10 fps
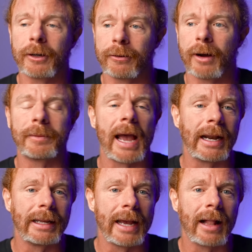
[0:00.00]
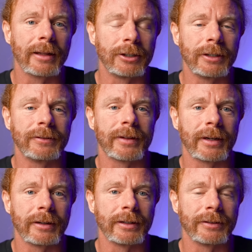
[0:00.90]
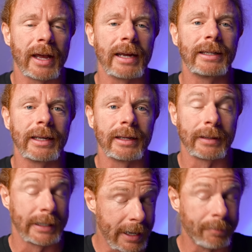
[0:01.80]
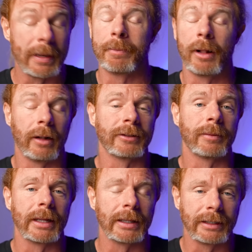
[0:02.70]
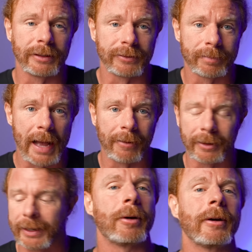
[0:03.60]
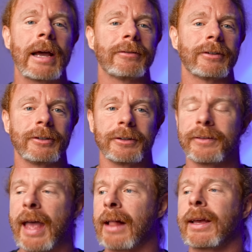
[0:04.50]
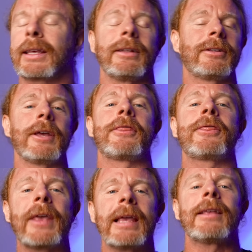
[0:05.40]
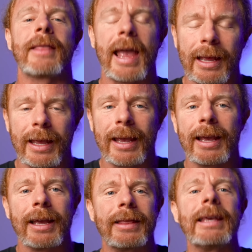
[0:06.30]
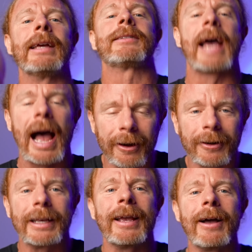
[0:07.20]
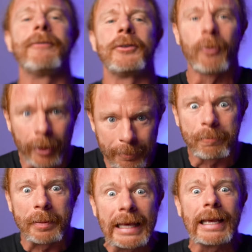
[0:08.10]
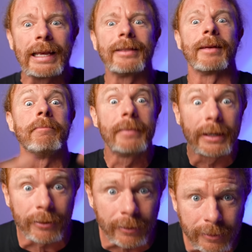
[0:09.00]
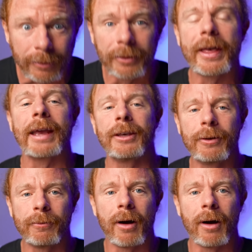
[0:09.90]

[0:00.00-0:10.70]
corrupt ideologies that are designed to get people ultimately disempowered. Pronouns are just that. Like, to think that the entirety of your being, the miracle that you